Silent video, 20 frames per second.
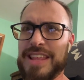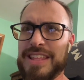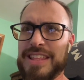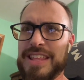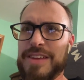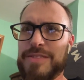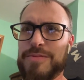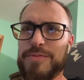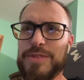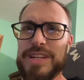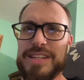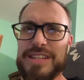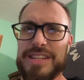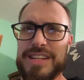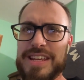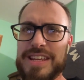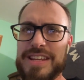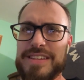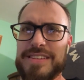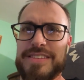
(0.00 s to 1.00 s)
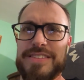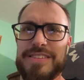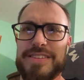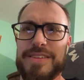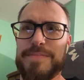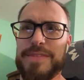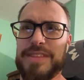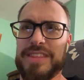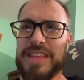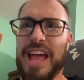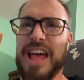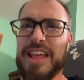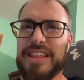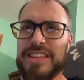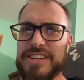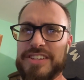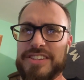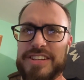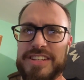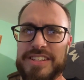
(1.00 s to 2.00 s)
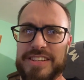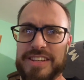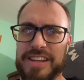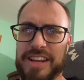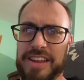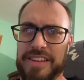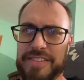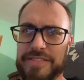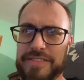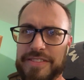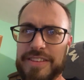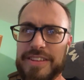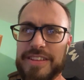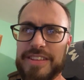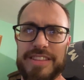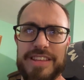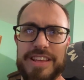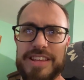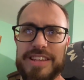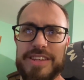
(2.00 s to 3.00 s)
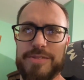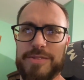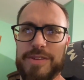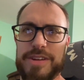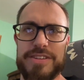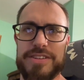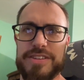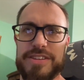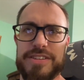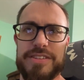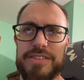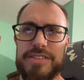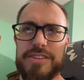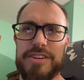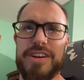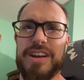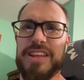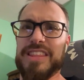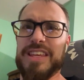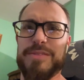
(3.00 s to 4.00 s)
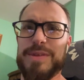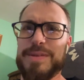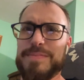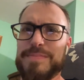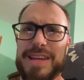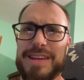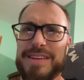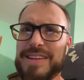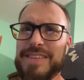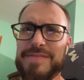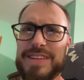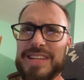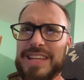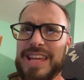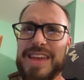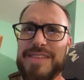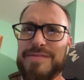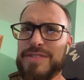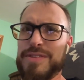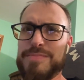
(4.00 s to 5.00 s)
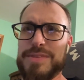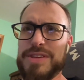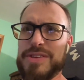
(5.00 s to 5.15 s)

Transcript: And then we did some Mythology stuff that you had just learned. I think we may have even gave you